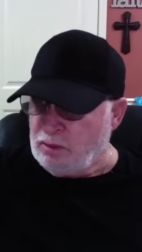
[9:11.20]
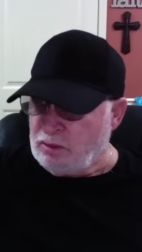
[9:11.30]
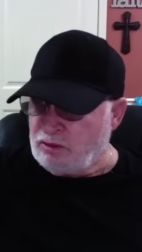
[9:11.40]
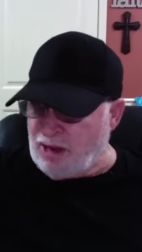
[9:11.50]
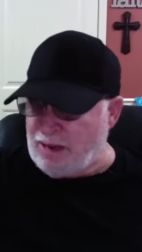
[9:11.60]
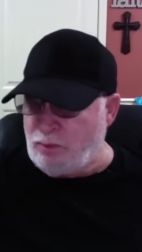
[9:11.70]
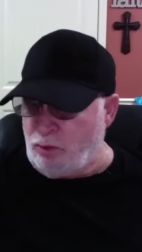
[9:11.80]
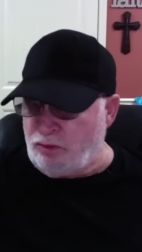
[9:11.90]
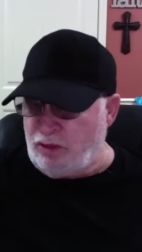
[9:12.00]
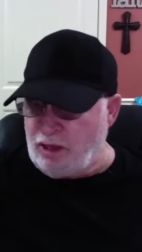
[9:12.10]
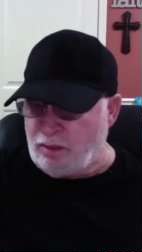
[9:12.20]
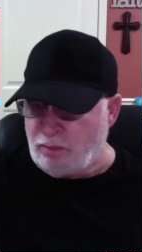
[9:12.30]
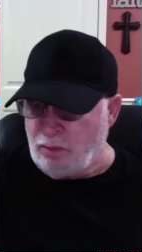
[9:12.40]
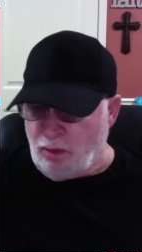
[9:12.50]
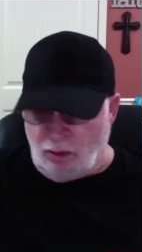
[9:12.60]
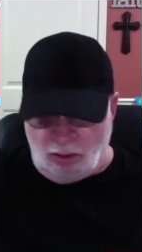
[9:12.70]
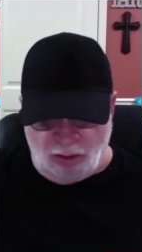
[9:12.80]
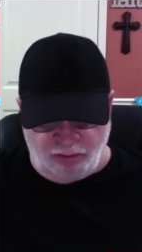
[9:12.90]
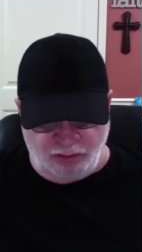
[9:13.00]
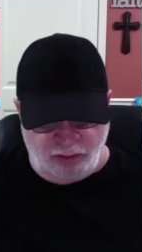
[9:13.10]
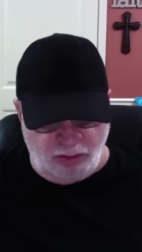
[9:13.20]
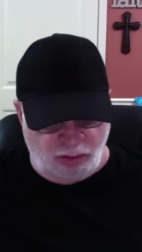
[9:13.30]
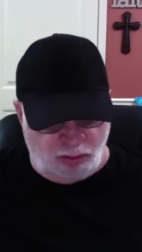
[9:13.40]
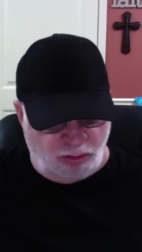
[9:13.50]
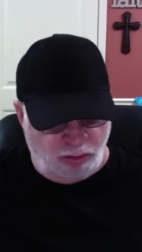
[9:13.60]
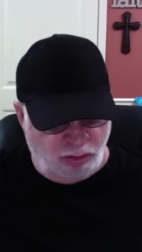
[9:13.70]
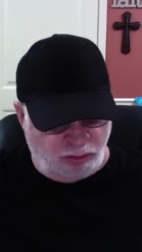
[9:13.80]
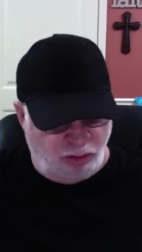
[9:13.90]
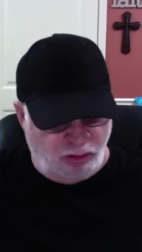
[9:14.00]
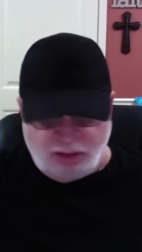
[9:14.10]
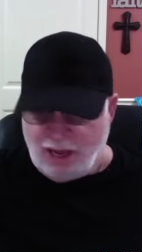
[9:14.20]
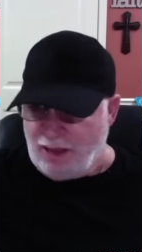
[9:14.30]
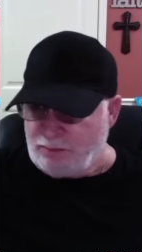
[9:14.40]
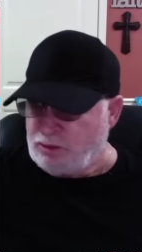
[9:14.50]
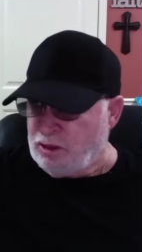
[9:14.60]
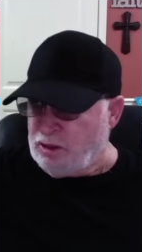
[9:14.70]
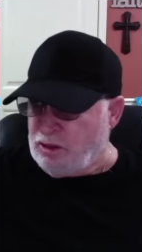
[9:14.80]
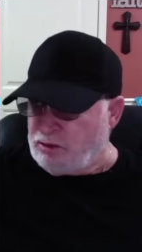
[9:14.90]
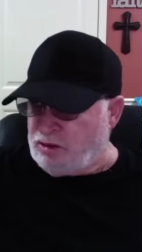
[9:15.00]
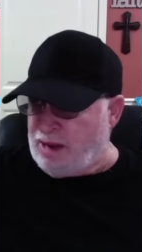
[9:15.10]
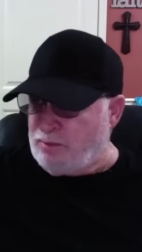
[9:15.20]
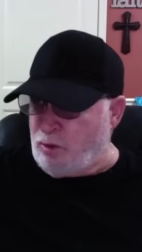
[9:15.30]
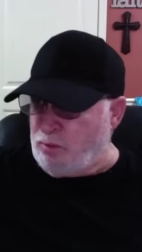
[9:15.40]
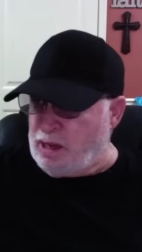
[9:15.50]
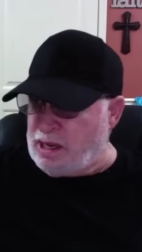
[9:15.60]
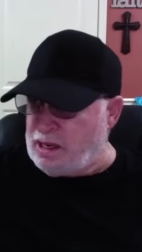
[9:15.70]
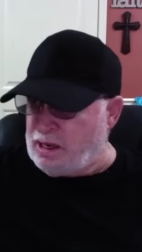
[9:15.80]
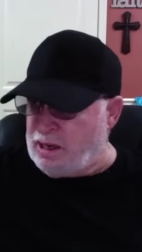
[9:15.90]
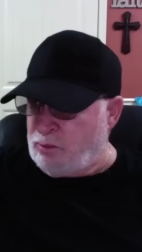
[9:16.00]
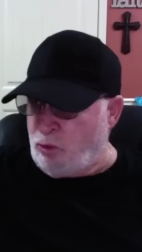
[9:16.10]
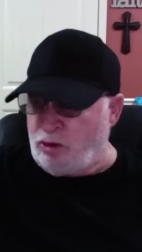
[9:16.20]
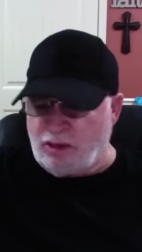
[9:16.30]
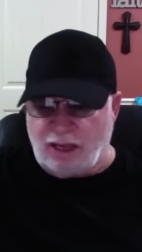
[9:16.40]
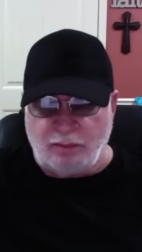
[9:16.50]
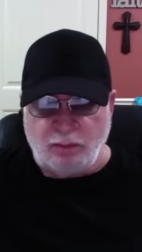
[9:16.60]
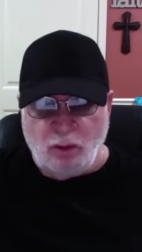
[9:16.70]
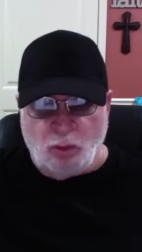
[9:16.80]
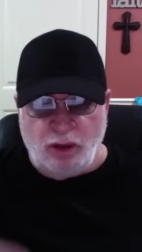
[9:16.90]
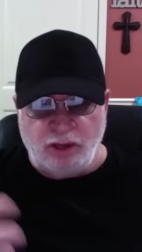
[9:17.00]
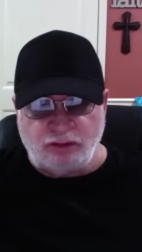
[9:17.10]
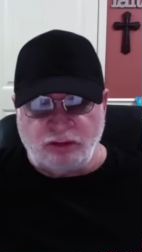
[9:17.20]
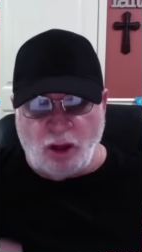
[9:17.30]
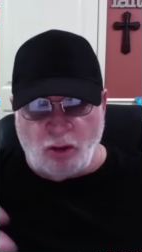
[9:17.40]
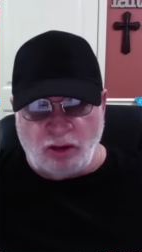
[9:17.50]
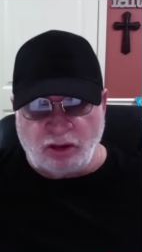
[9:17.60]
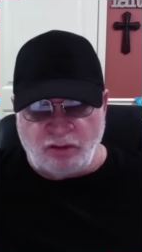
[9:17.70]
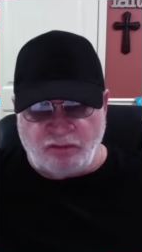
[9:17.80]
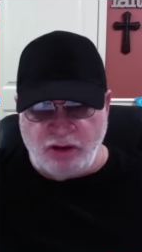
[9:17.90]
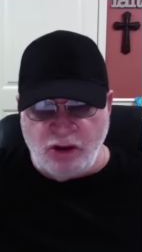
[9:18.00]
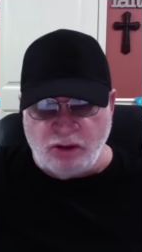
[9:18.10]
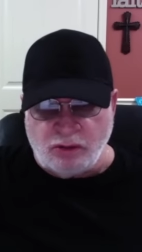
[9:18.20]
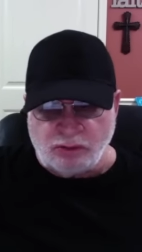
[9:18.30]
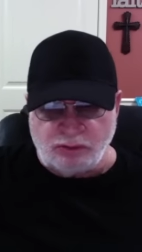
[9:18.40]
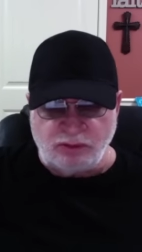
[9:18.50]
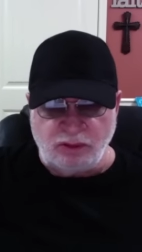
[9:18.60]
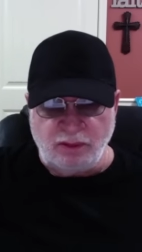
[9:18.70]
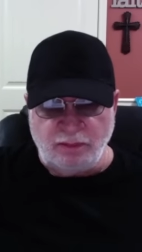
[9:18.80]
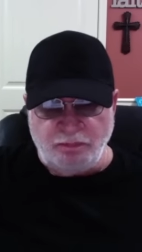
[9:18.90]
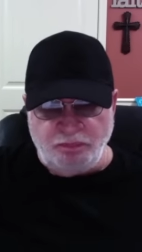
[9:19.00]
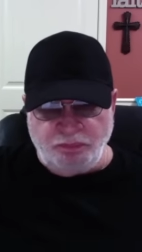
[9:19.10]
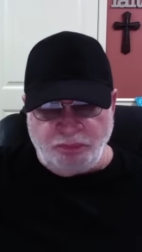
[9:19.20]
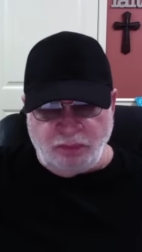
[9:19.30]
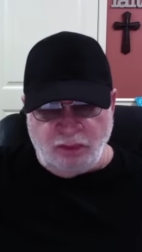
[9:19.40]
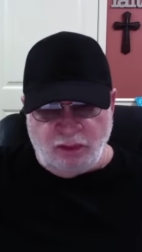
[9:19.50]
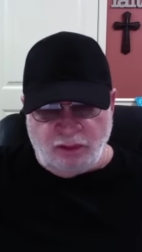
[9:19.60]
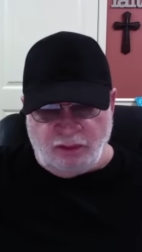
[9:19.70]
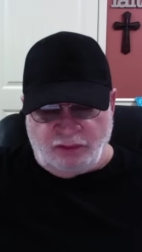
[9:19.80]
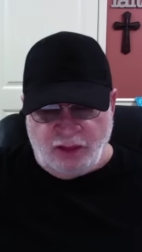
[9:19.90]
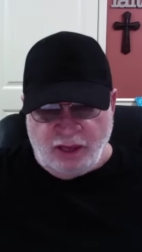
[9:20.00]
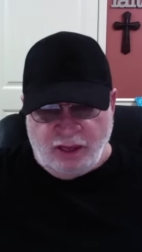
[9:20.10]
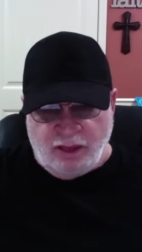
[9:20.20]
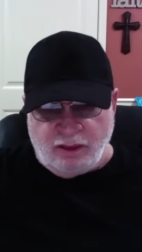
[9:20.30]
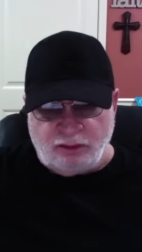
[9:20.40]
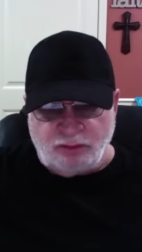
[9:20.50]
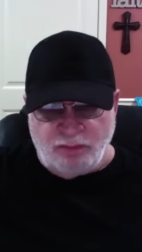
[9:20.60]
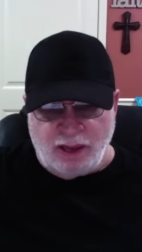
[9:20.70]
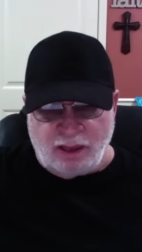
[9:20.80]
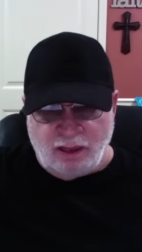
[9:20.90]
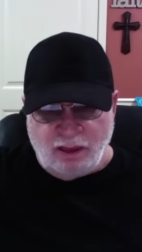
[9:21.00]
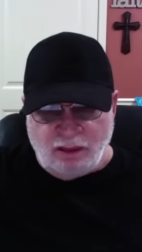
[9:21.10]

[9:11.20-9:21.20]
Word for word: shame on them? Or if you do it on two times, shame on me. And one time, well, he's totally confused. The thing is, somebody